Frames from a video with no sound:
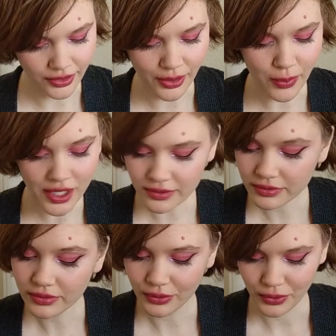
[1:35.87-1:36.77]
you know what?
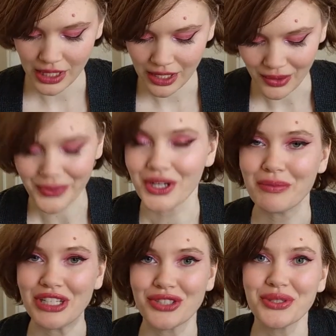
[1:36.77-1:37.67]
We
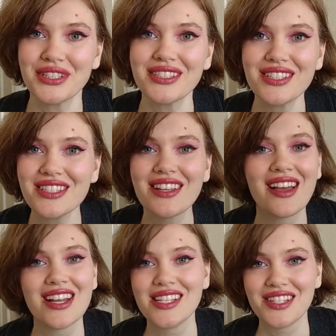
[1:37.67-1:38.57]
all make choices.
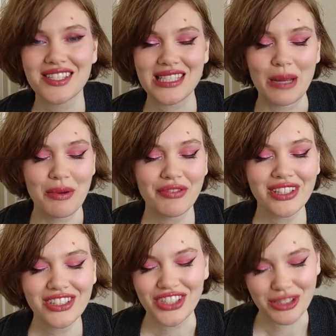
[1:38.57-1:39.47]
Some of
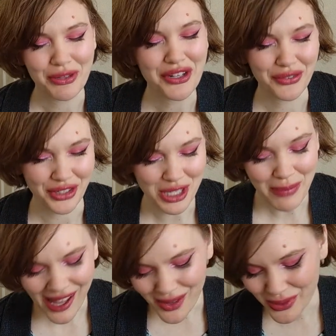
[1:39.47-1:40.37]
us just make really
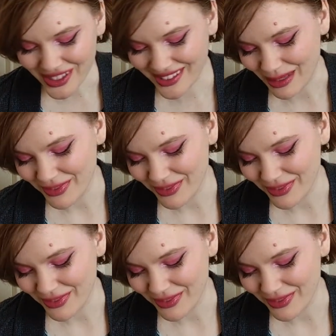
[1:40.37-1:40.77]
bad ones